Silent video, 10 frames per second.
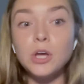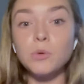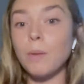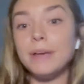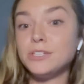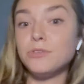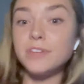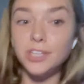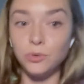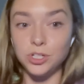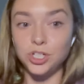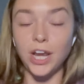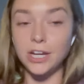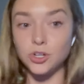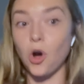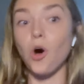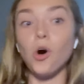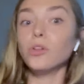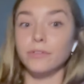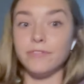What makes you think you can change
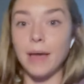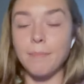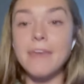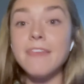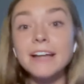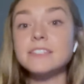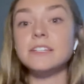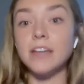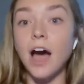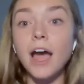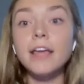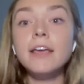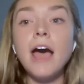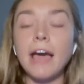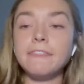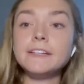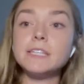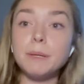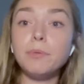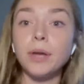all of them? And that's not, I think
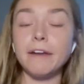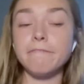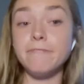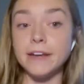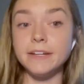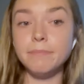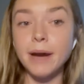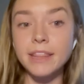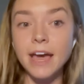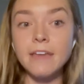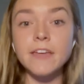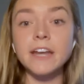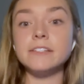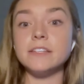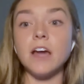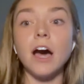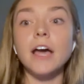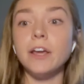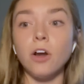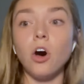some people get offended by that. That is
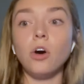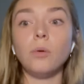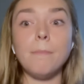not at all